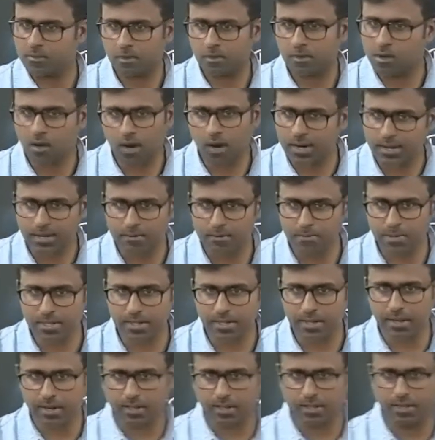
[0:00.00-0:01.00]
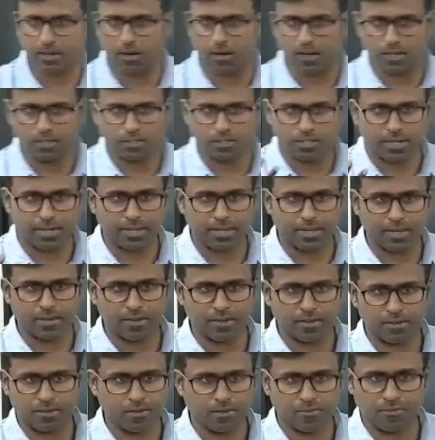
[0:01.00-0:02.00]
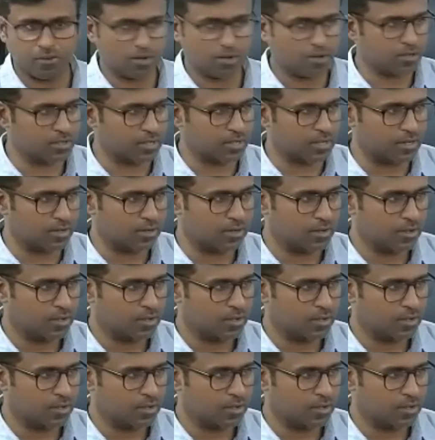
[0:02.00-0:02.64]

Cotton, paathiringa, the cotton chedi, have you not seen?